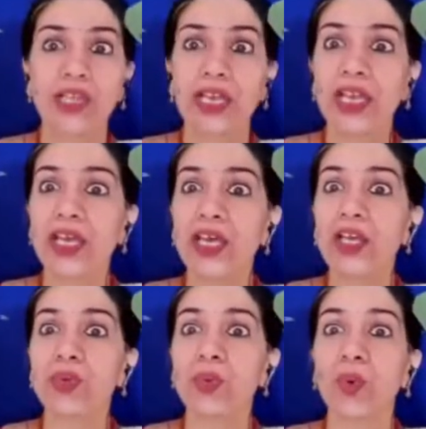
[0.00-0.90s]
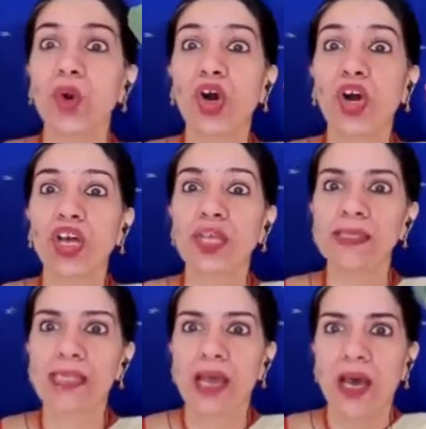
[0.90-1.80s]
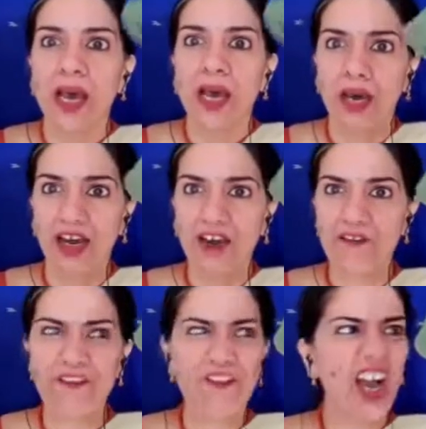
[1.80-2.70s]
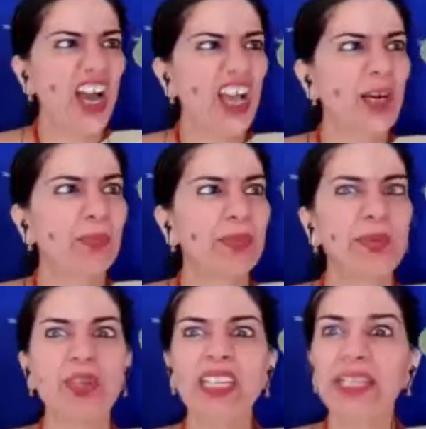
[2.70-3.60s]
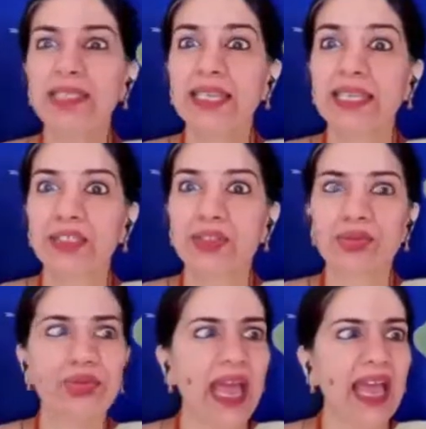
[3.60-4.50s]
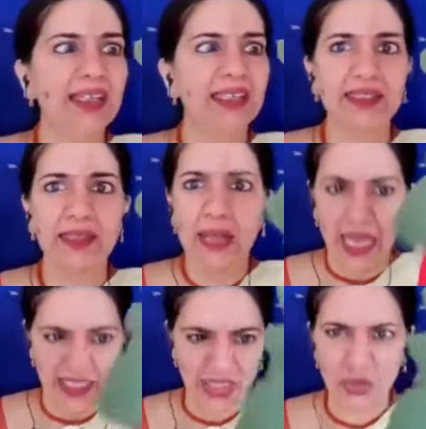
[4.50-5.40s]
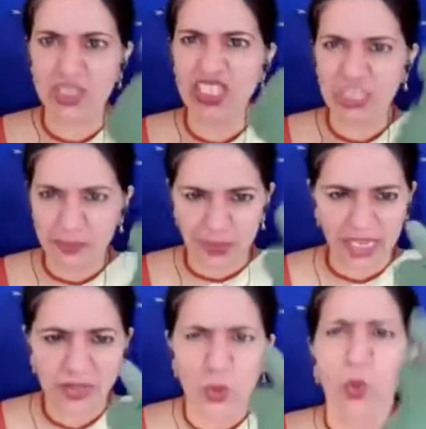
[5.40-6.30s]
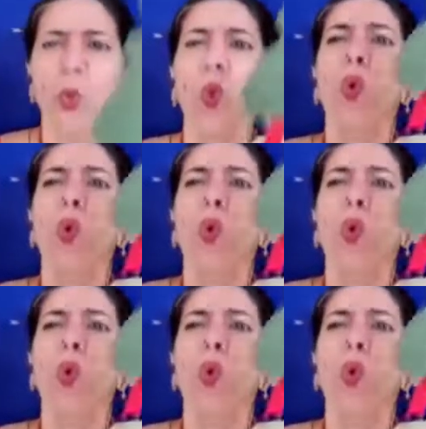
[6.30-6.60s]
There was a fire-breathing dragon, and he took a deep breath,